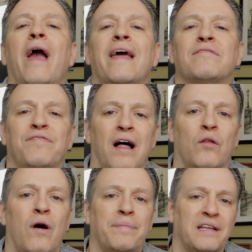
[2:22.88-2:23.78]
and
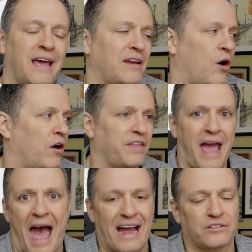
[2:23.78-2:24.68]
follow up and get all
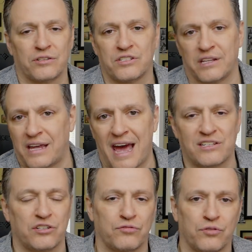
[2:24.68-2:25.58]
the actors and the
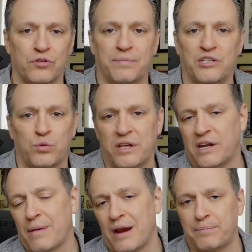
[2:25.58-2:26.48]
cast and crew to be
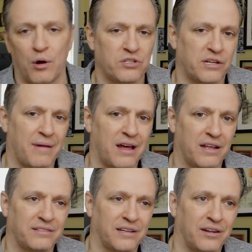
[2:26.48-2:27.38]
tweeting about it, posting about
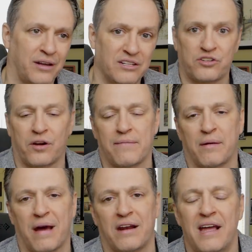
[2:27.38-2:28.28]
it, you know,
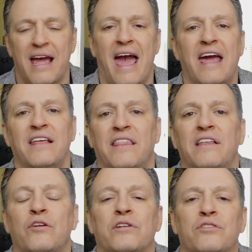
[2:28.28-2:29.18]
Instagramming about it,
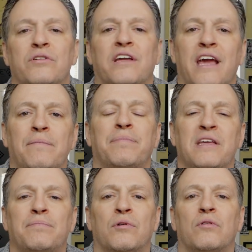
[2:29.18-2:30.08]
anything you can do to get
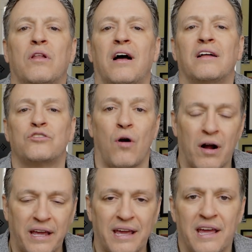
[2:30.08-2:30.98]
people
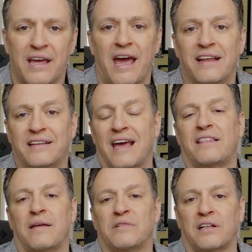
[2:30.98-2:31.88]
talking and
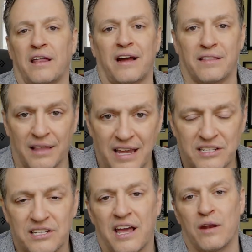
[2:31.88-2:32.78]
get them to click on
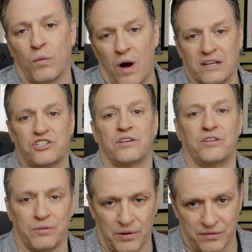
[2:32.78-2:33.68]
links and watch
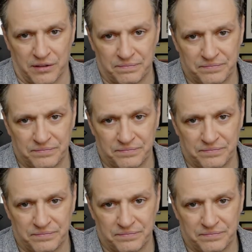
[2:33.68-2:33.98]
your movie.